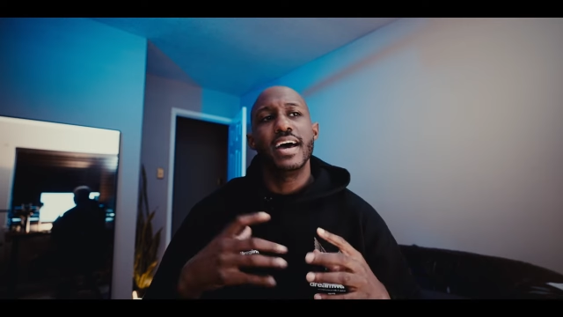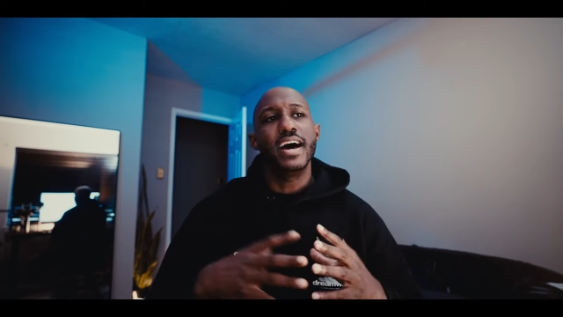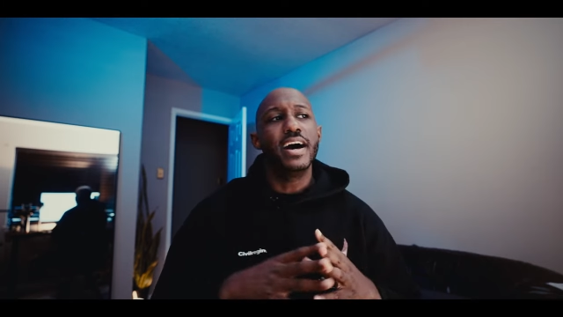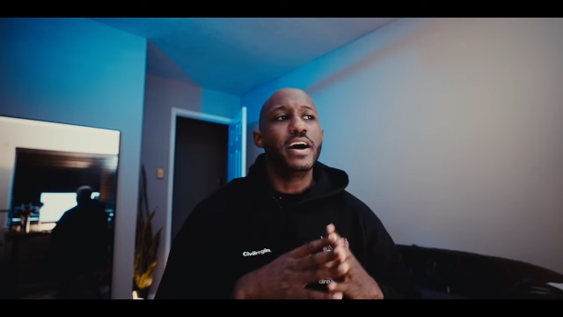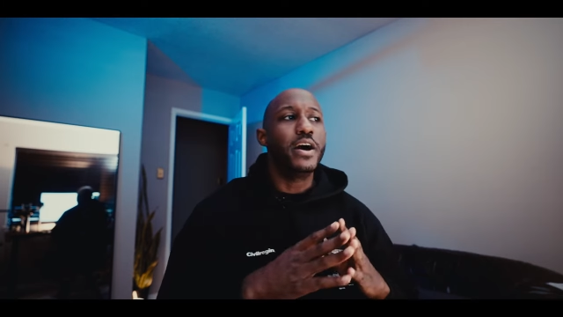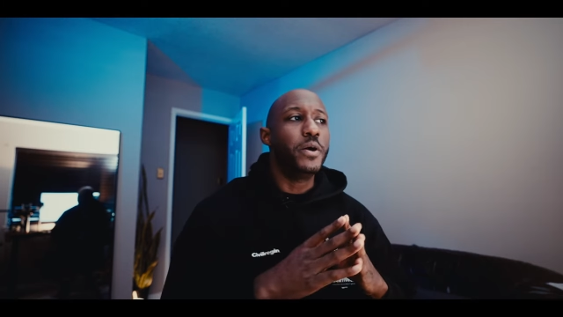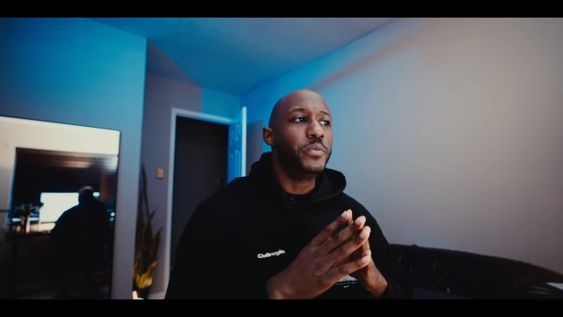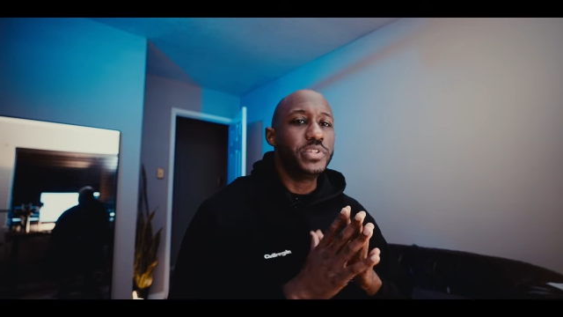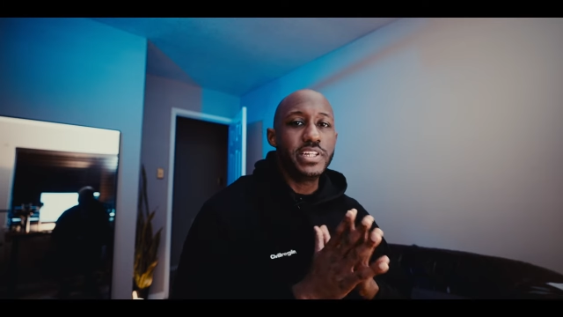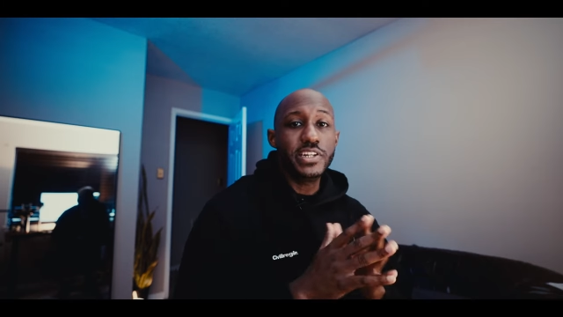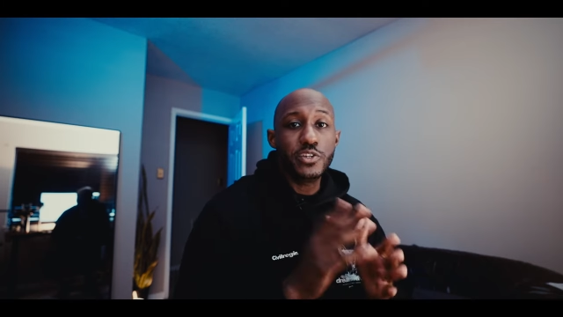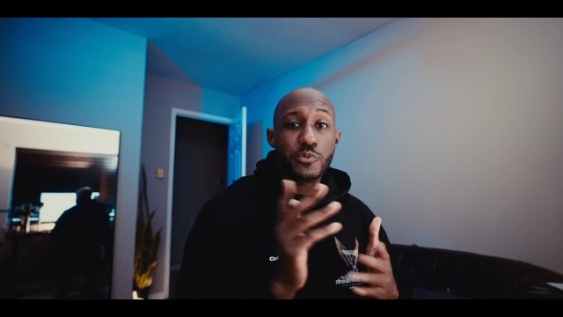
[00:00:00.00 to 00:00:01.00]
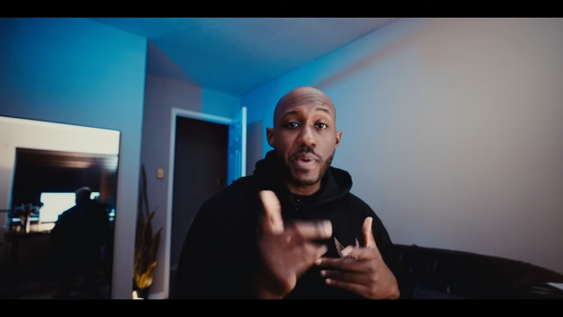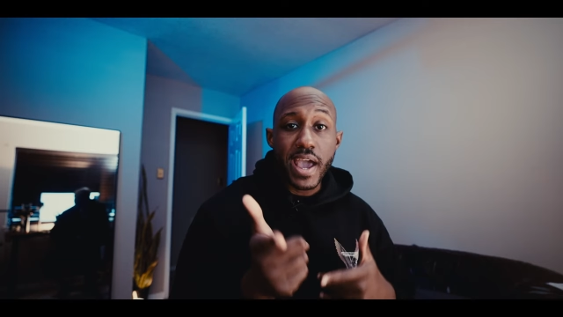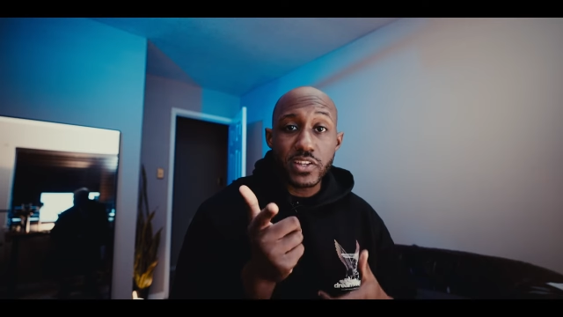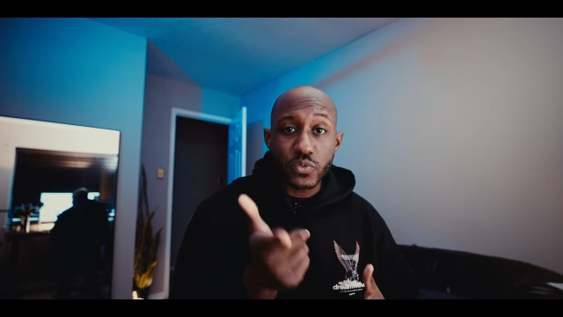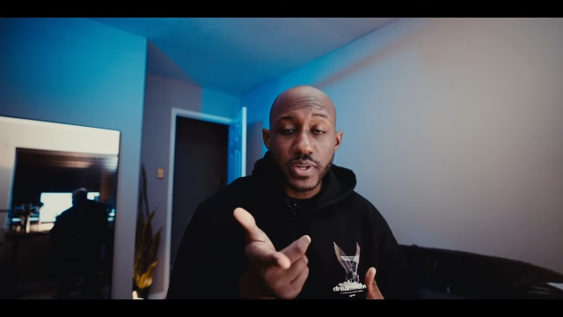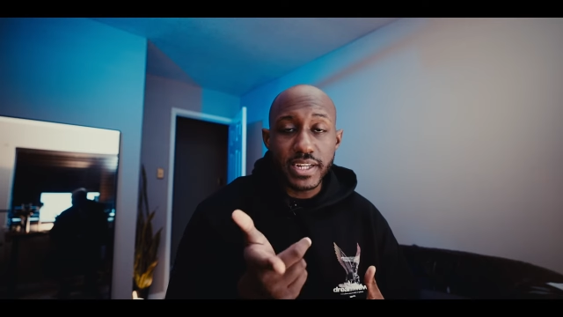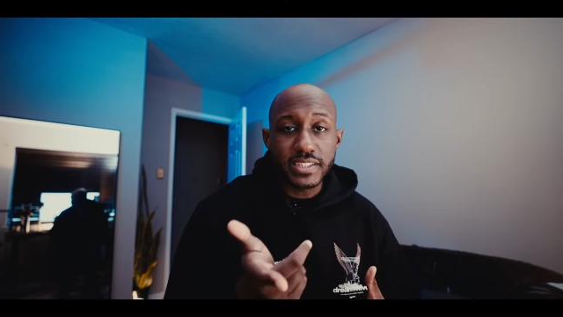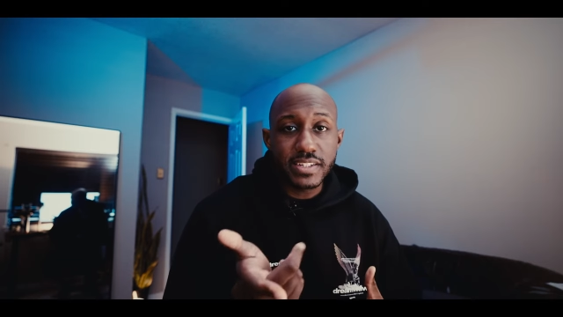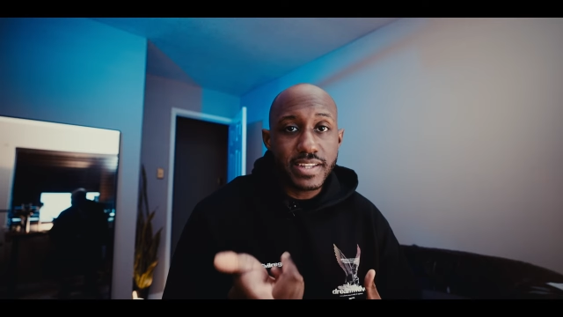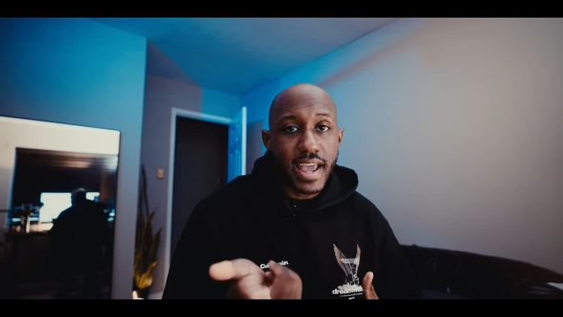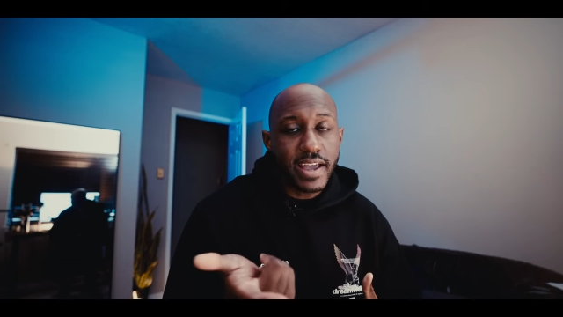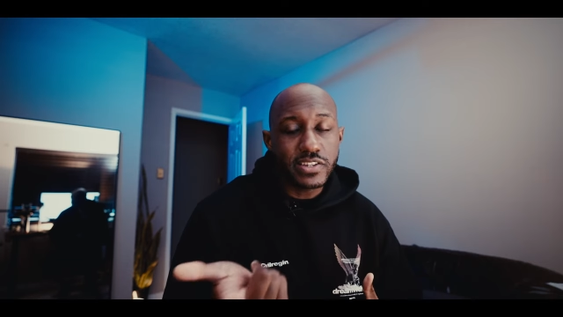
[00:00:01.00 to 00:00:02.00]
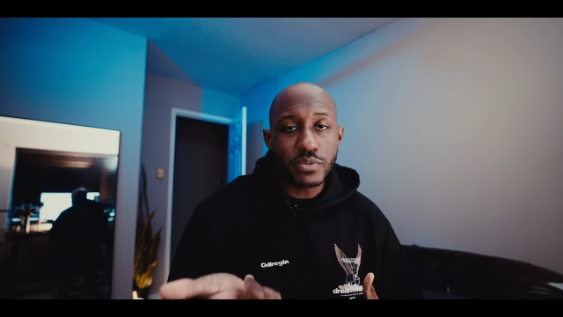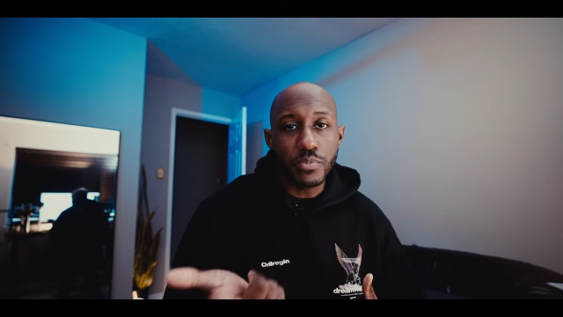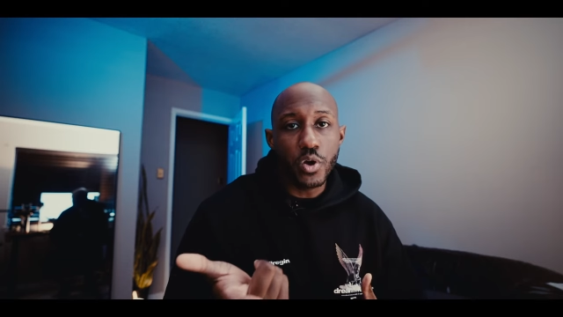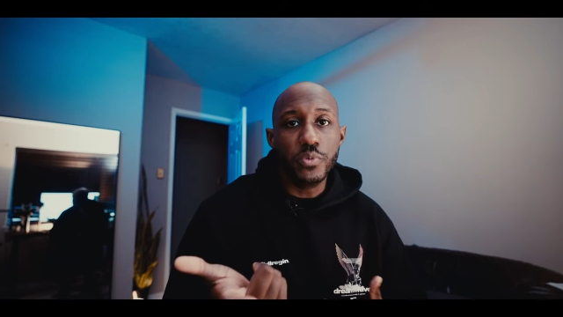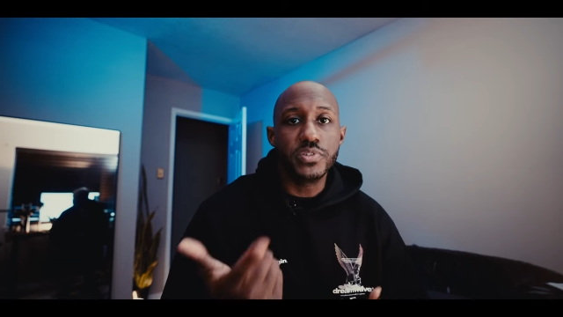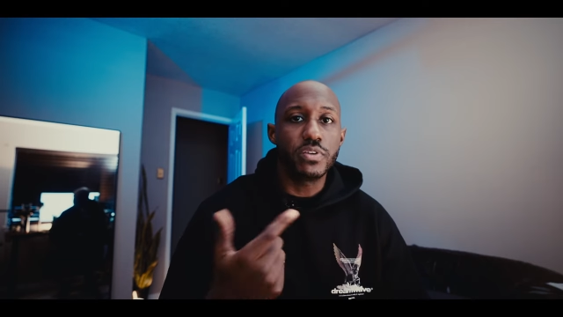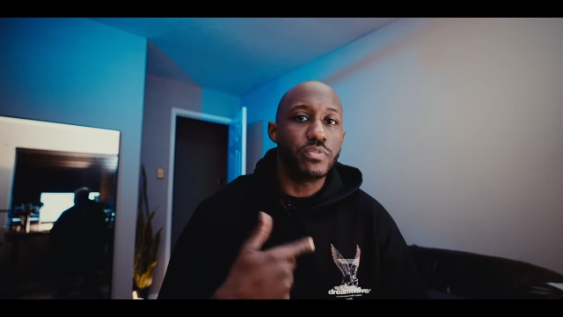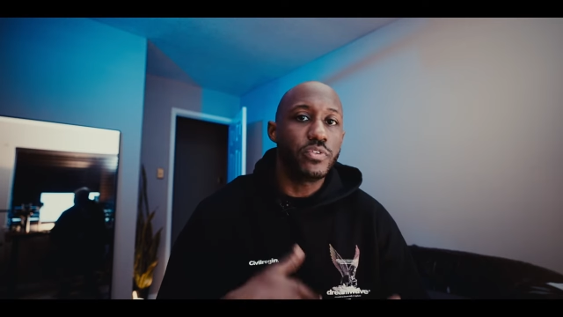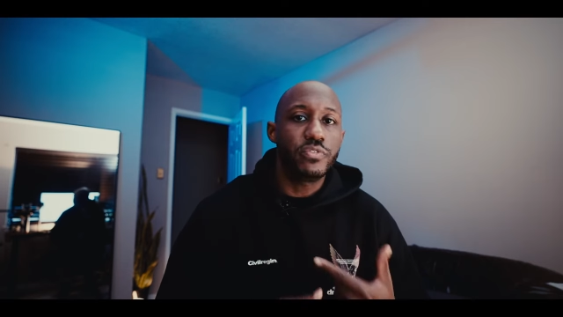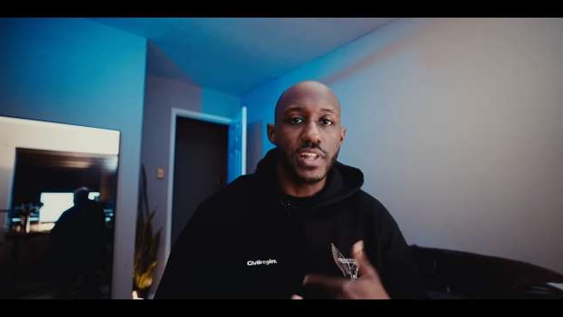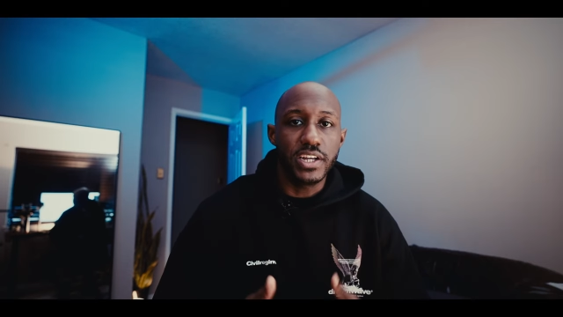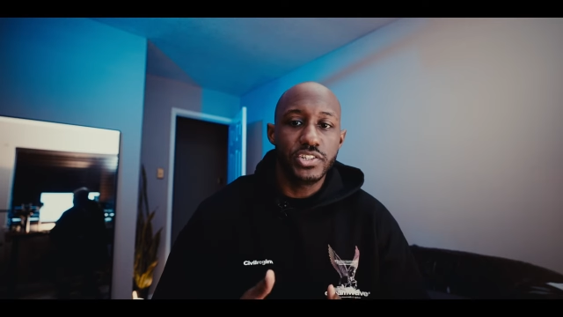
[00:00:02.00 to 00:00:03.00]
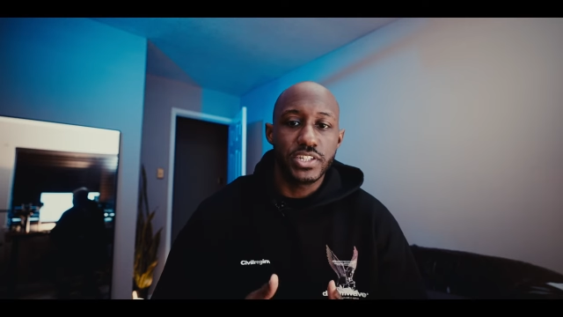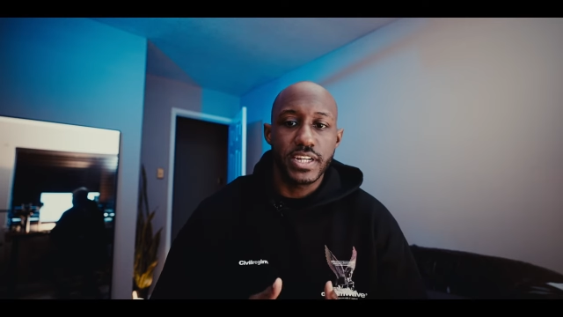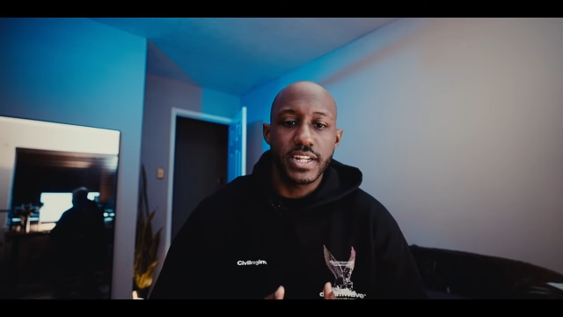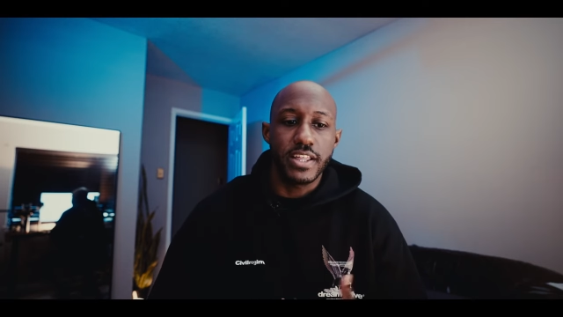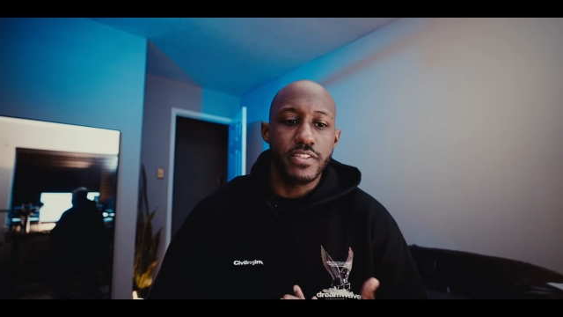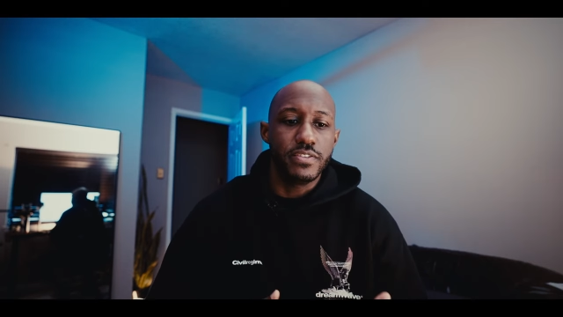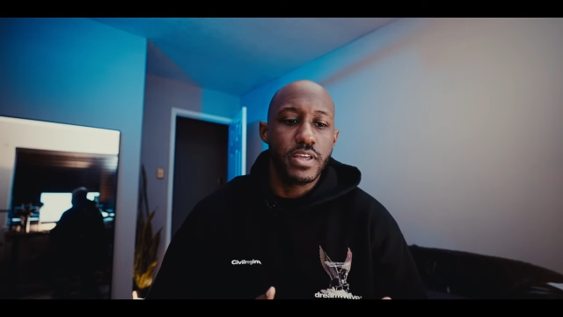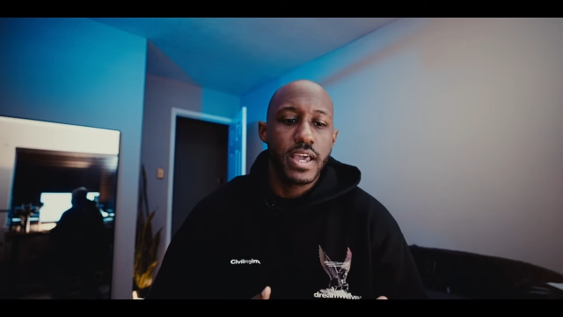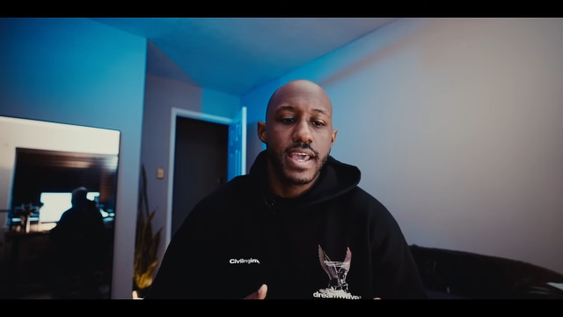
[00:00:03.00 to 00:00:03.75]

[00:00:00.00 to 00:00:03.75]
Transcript: um, within this past week, I just had some moments of reflection and